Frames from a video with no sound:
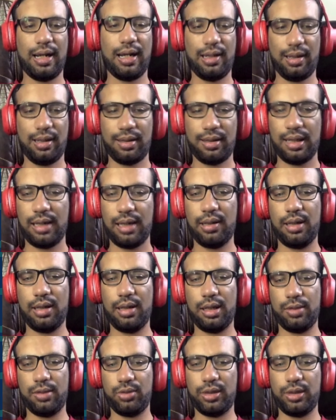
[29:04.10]
and inside
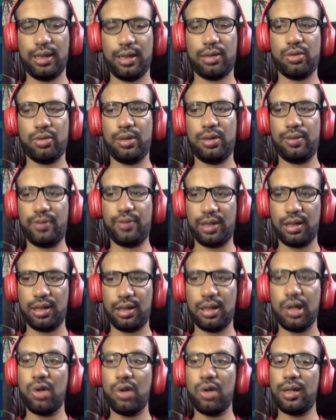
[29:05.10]
that we actually
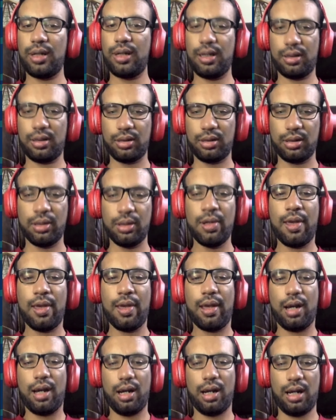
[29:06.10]
figured out that
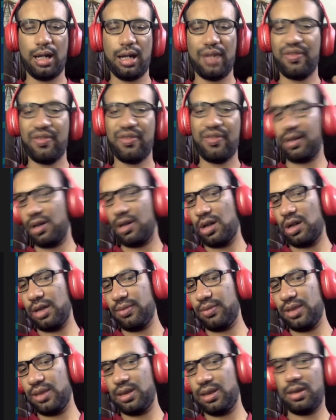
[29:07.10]
if it's
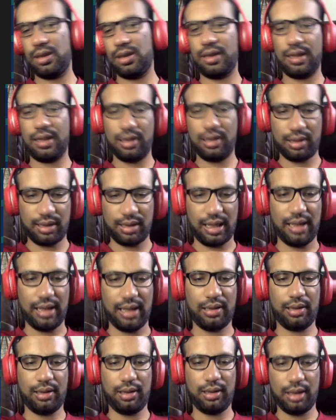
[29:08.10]
normal, then it's
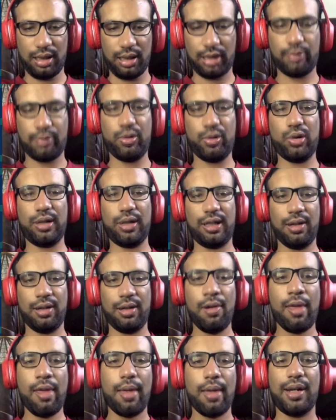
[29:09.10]
80 and exploded.
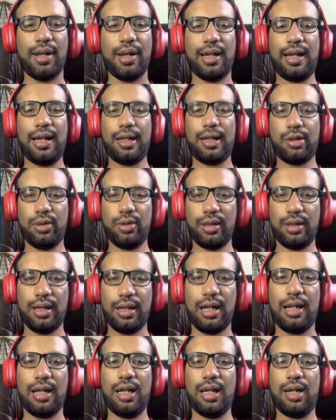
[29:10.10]
But actually
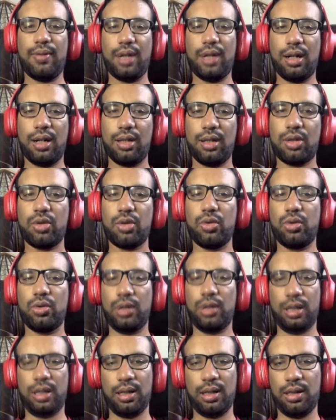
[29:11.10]
I have
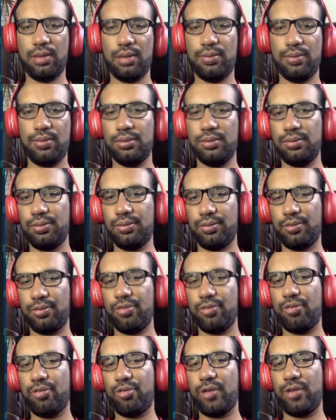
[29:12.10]
also
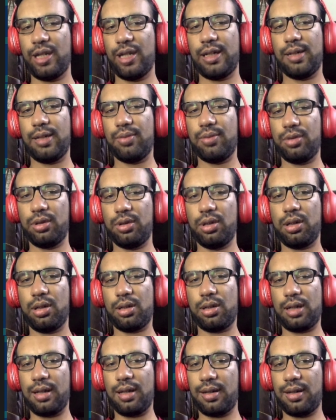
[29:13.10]
variable
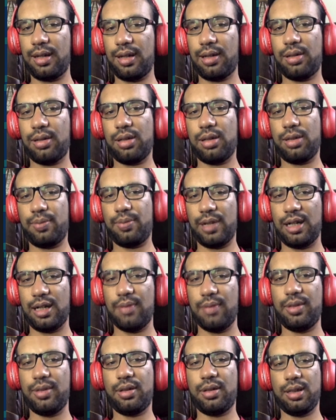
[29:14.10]
constructor
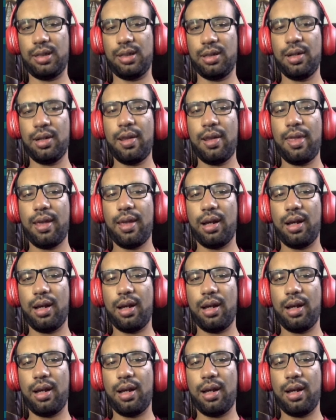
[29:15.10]
parameter.